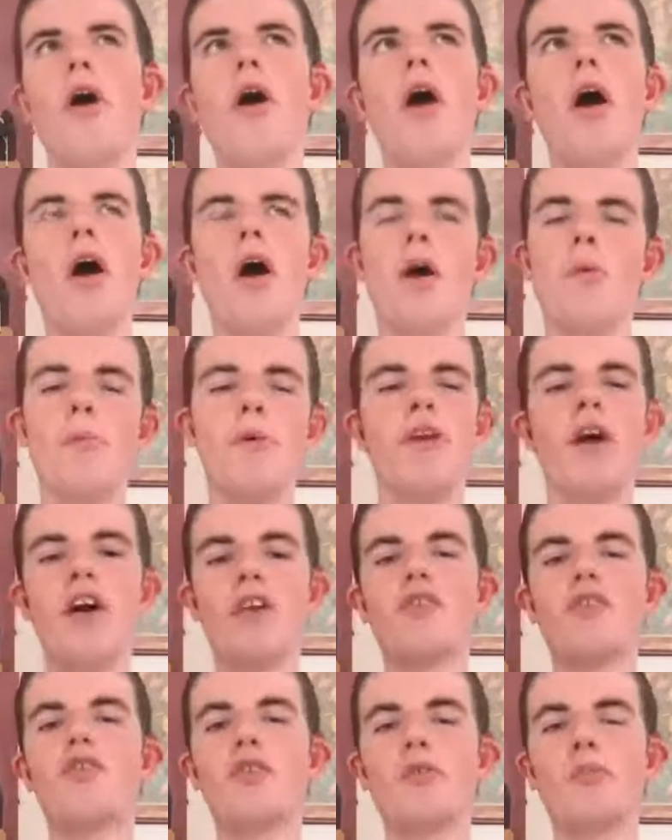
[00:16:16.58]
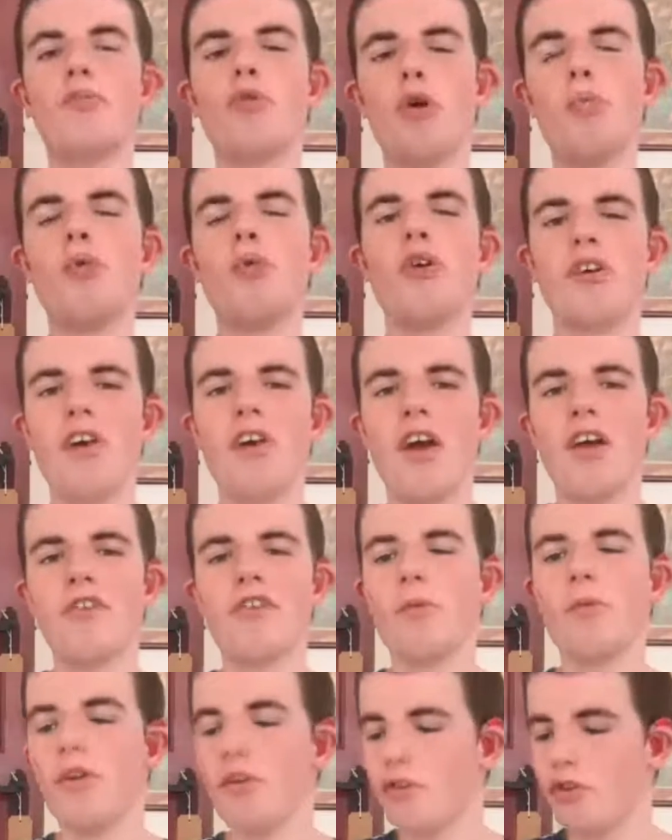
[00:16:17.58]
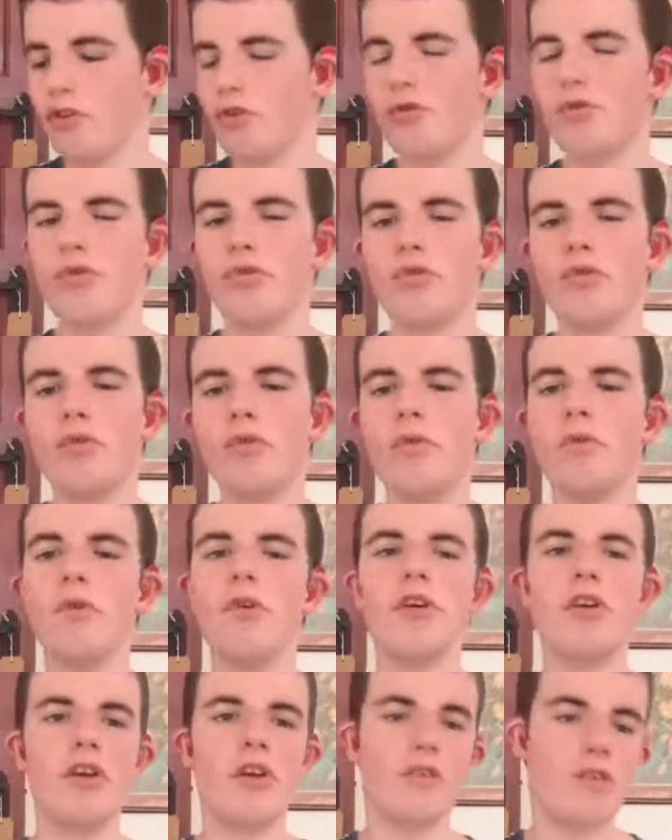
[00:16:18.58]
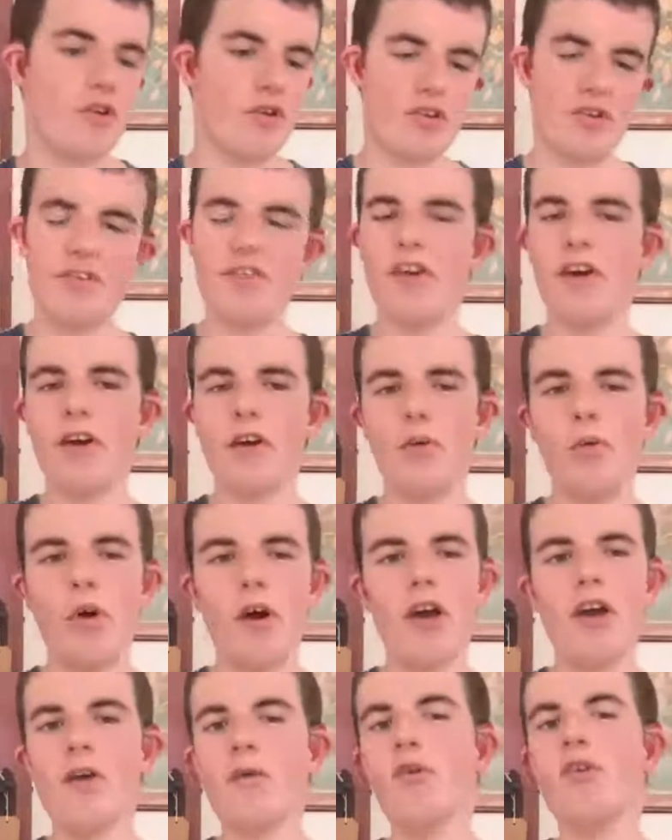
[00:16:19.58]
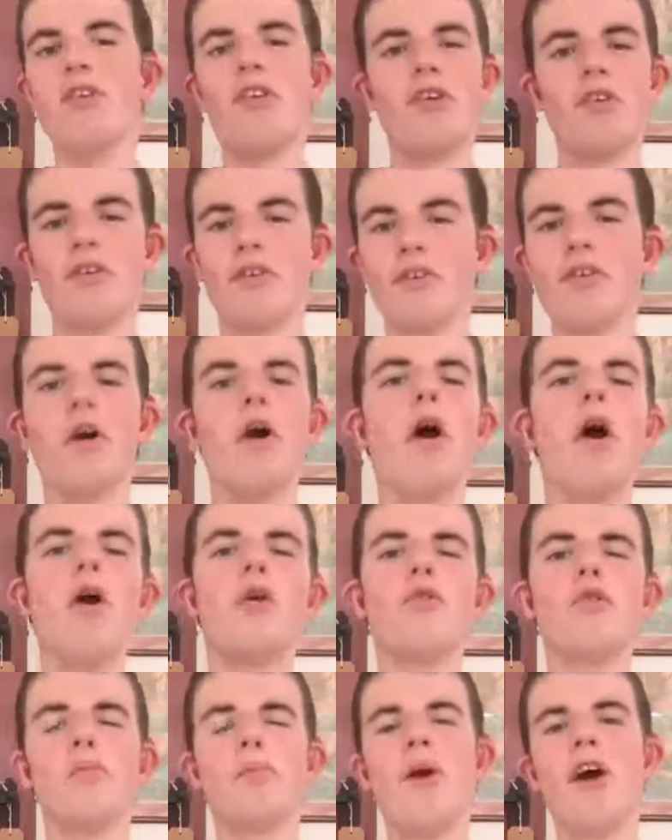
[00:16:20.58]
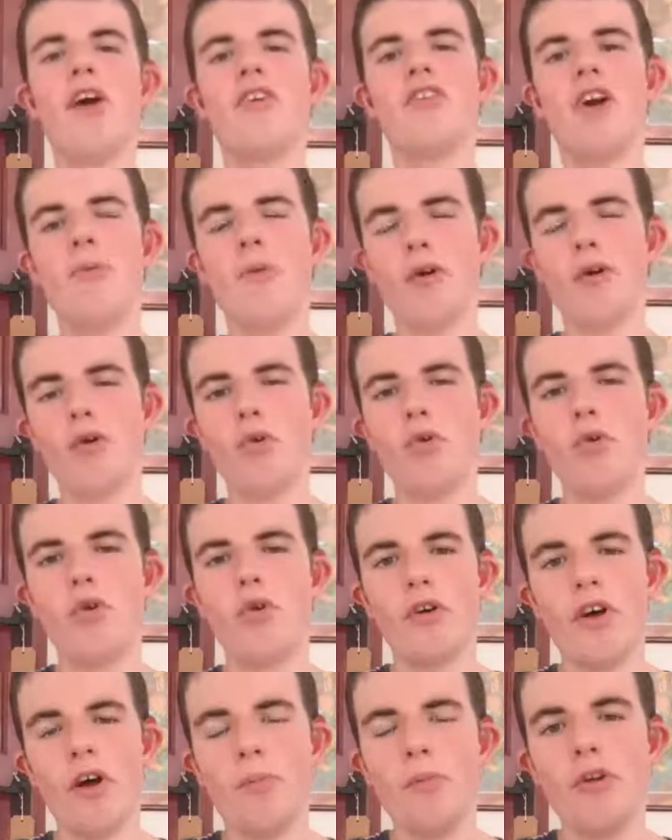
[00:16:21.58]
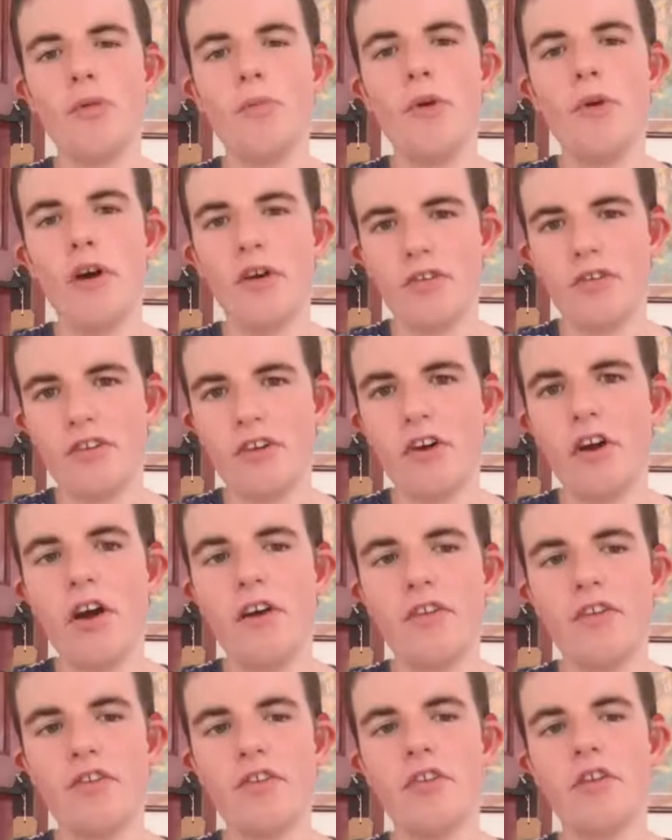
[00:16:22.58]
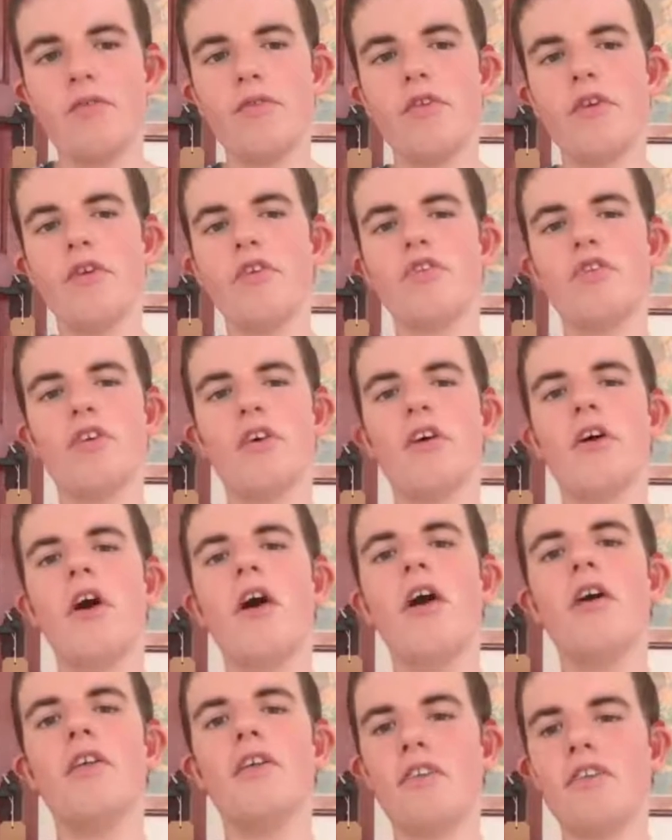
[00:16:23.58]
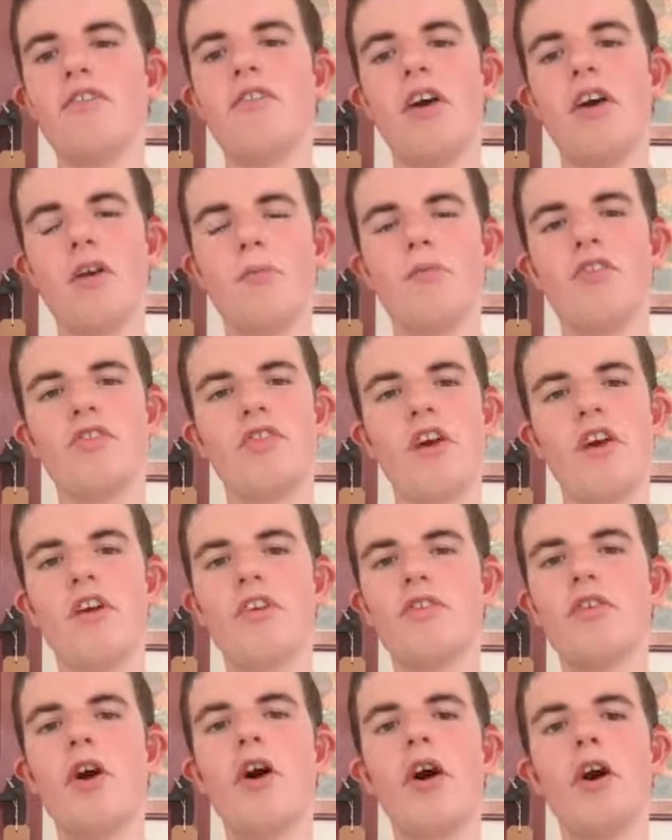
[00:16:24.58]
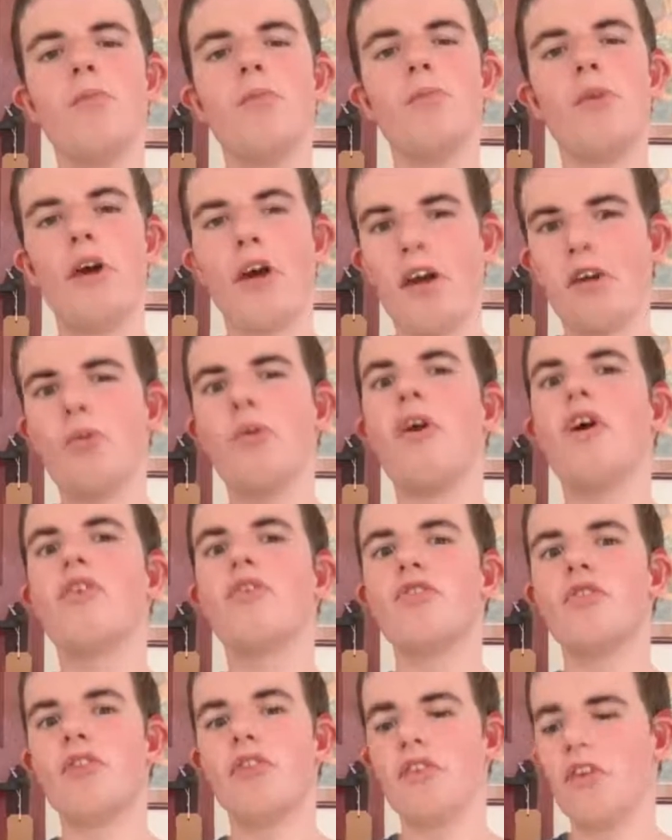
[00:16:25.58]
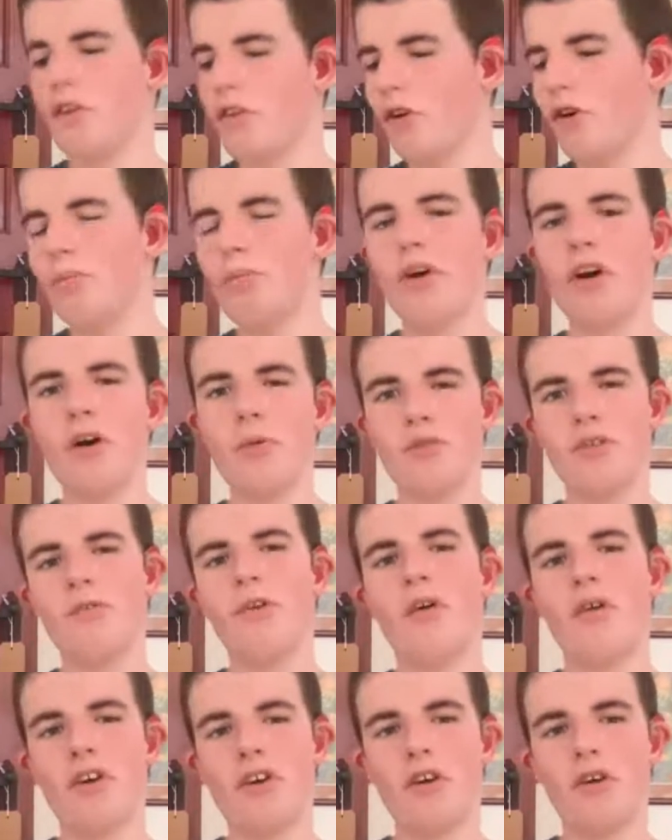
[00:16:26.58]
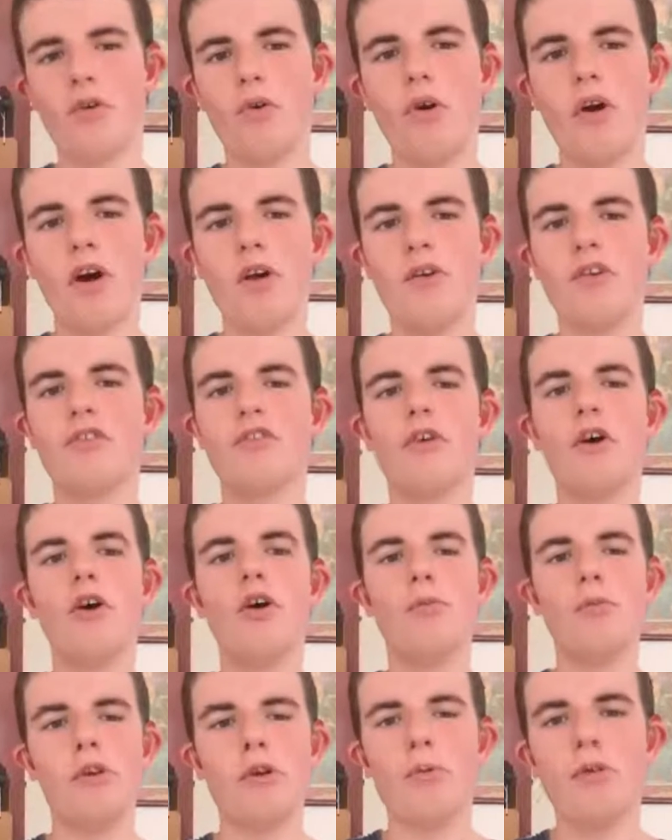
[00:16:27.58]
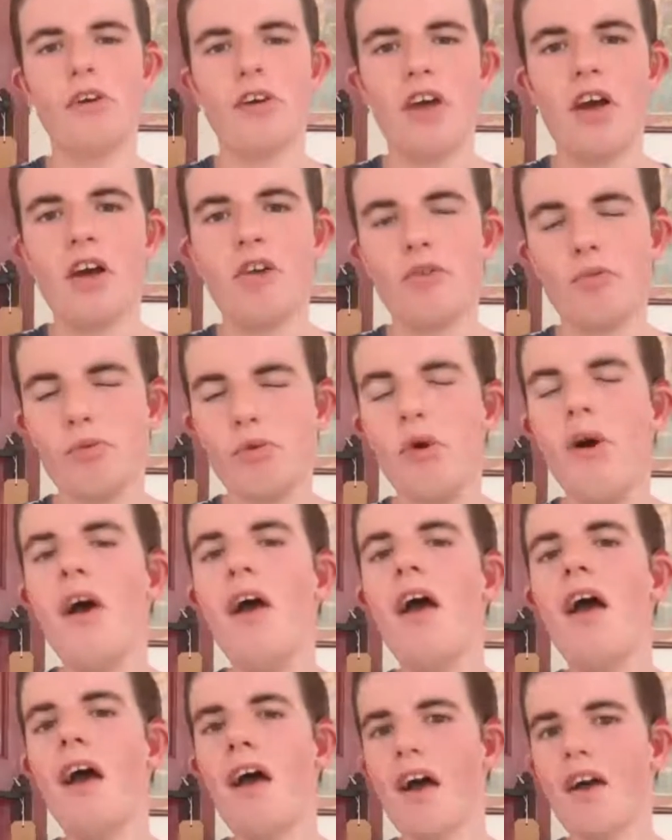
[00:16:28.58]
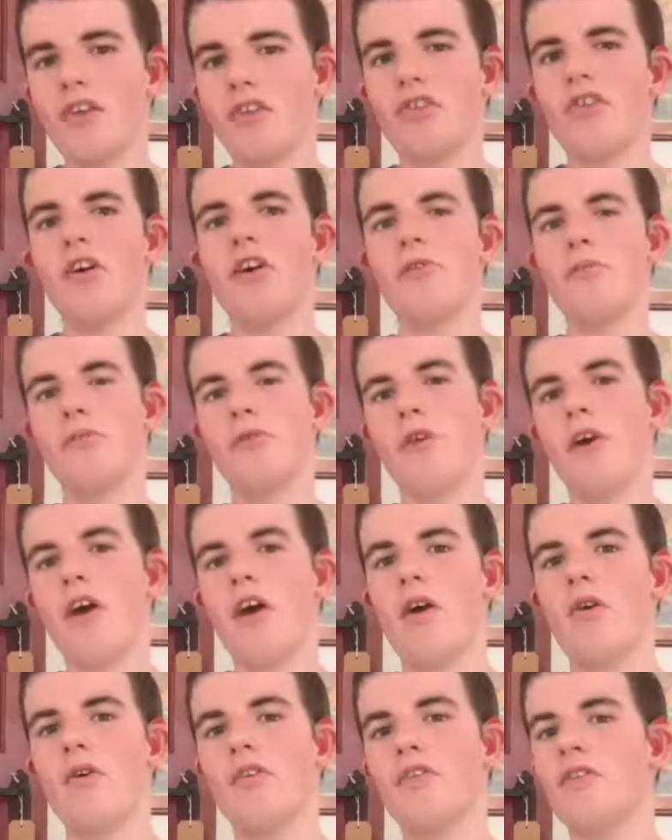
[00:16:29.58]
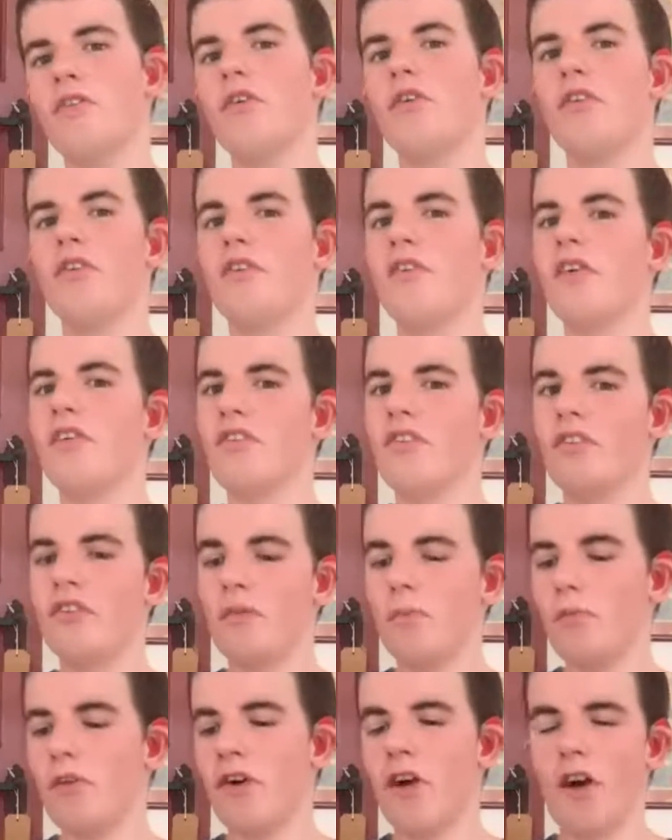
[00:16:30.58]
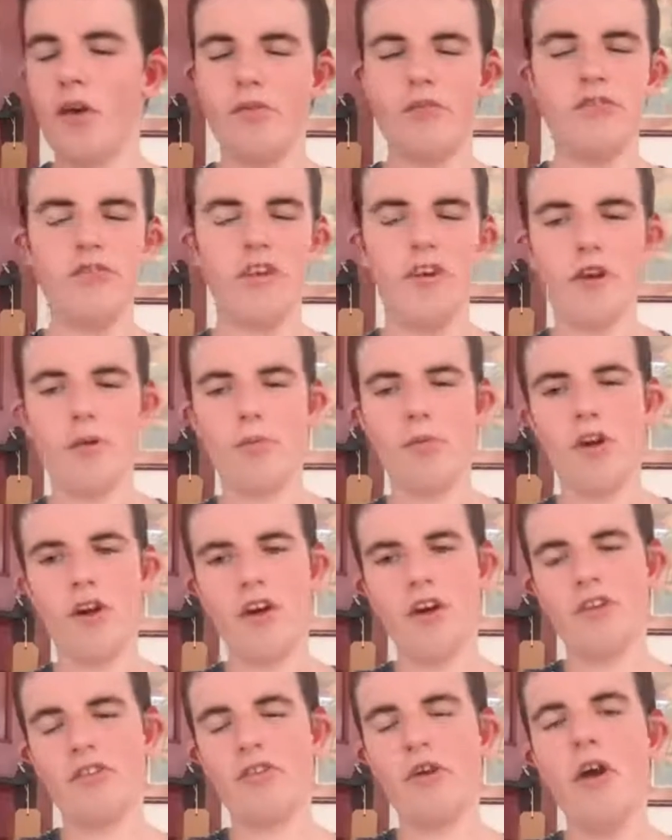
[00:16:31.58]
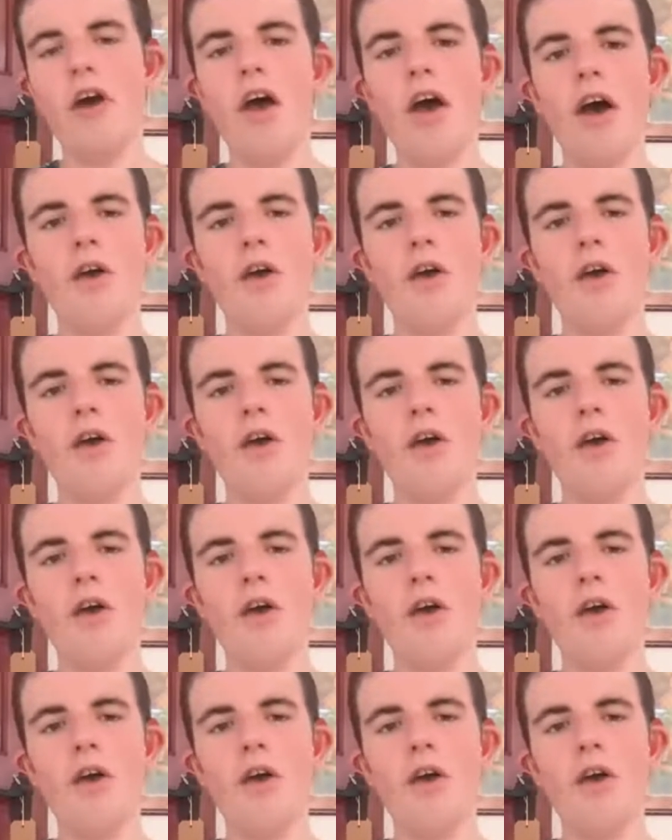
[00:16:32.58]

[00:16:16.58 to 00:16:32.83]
but actually proper accountability to ensure, if there is a second wave or there is a sort of pandemic or government emergency like this in the future, that the same mistakes aren't made. And we actually, the whole purpose of having an inquiry is to hold people accountable and learn the errors, and those are things that simply have to take place.